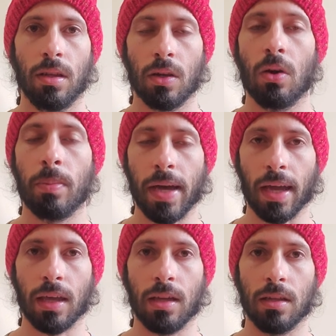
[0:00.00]
Go
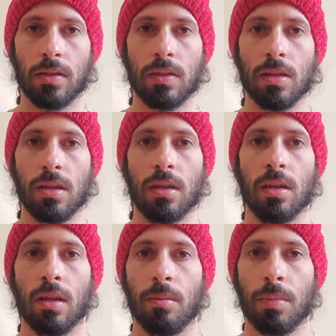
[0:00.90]
back and
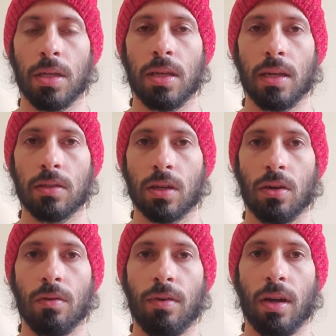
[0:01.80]
see my dad's
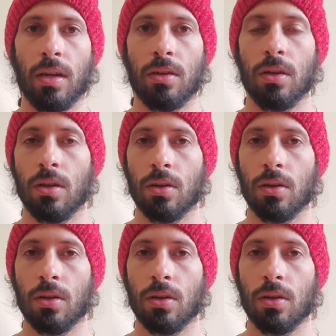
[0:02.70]
girlfriend,